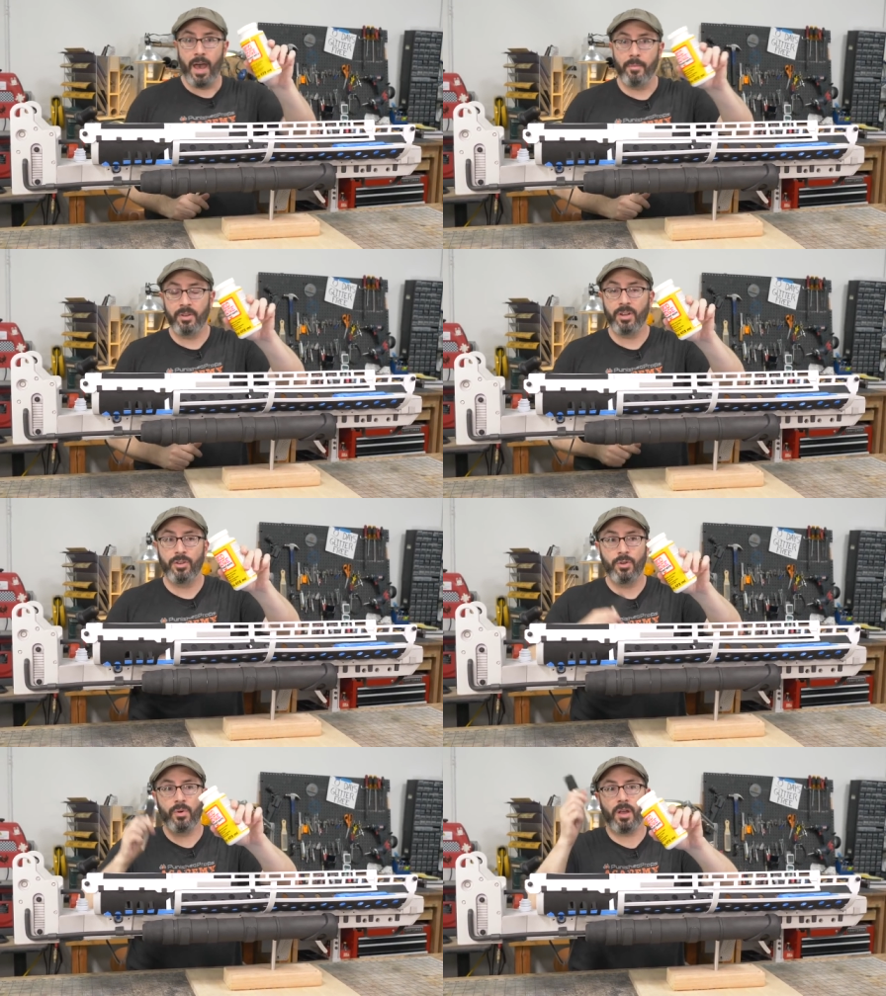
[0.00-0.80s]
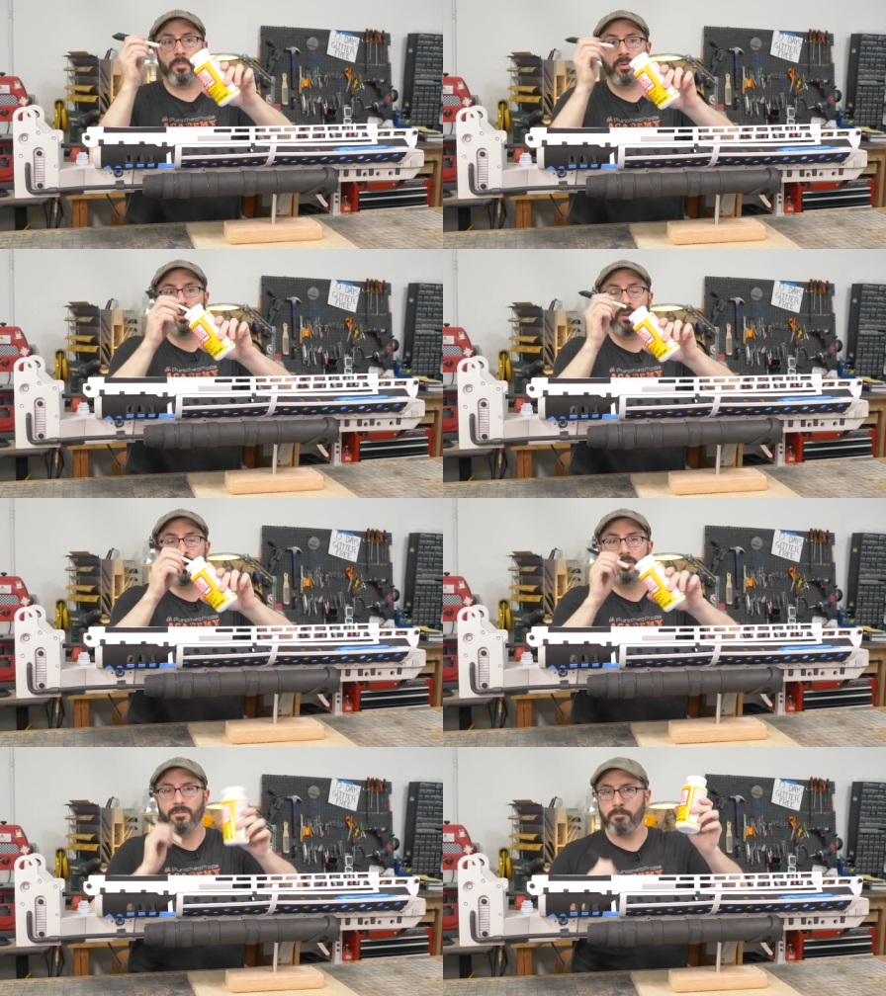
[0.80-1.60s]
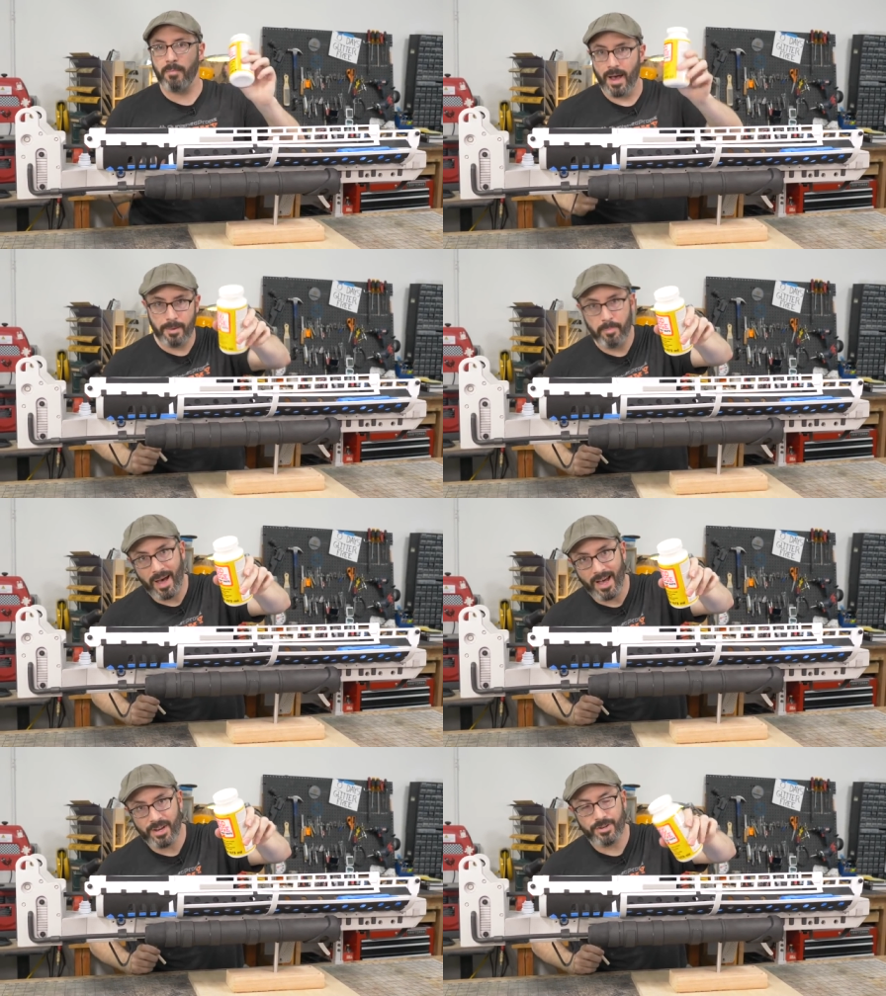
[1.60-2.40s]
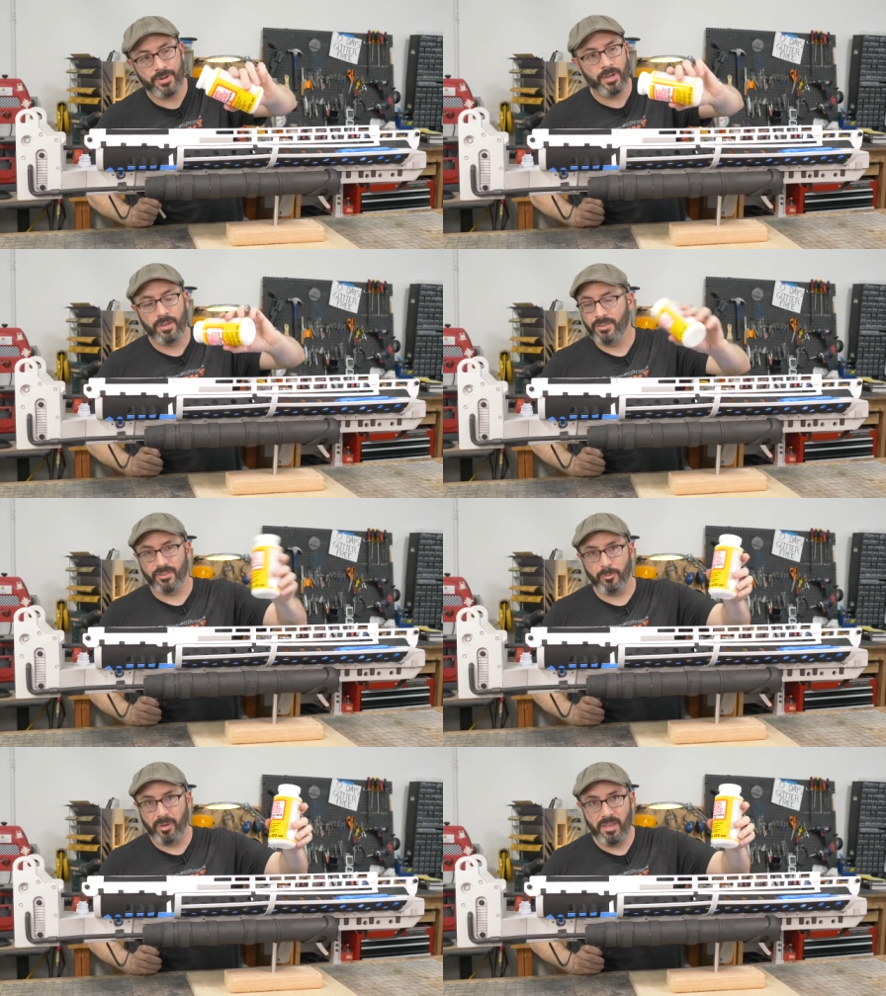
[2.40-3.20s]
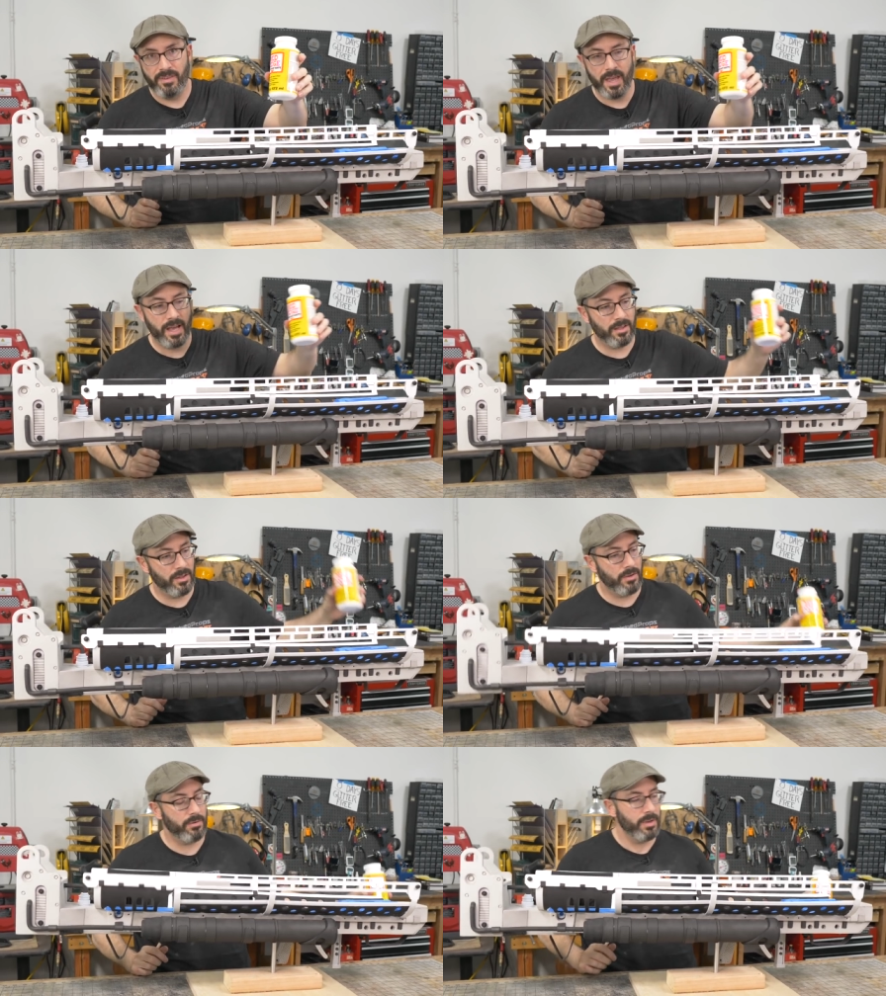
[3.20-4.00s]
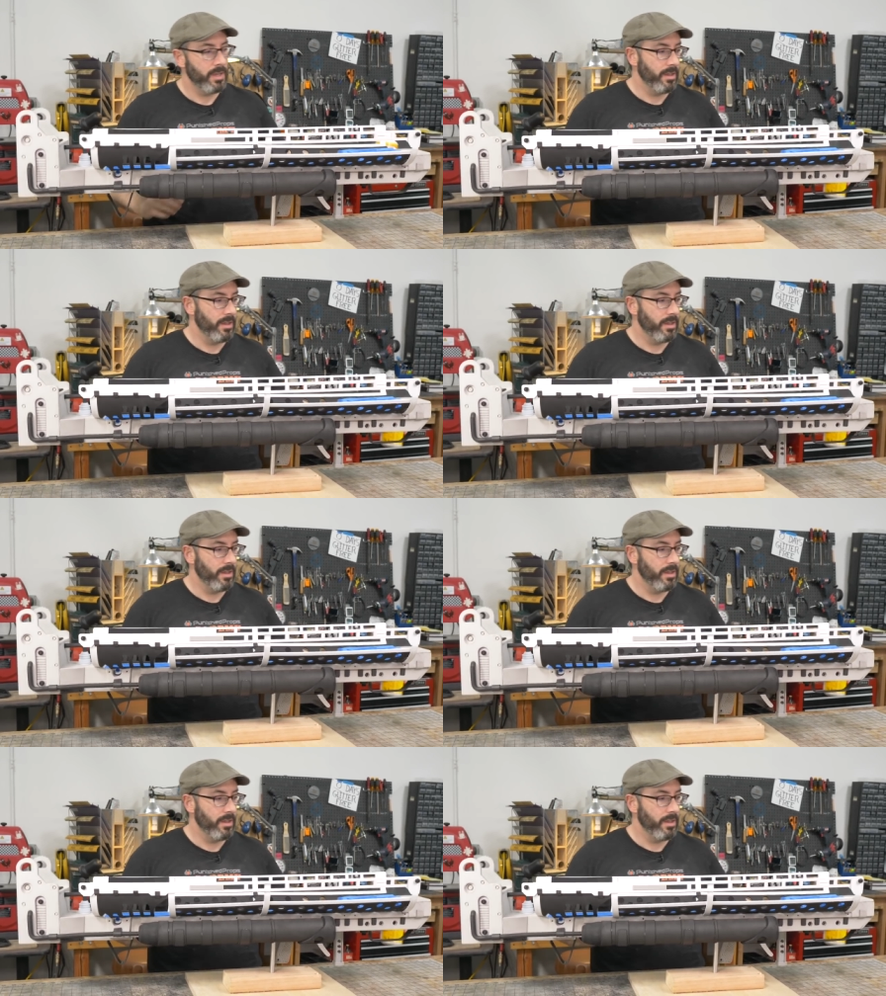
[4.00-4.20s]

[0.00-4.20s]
I'm gonna do a couple good coats of Mod Podge, just a PVA glue.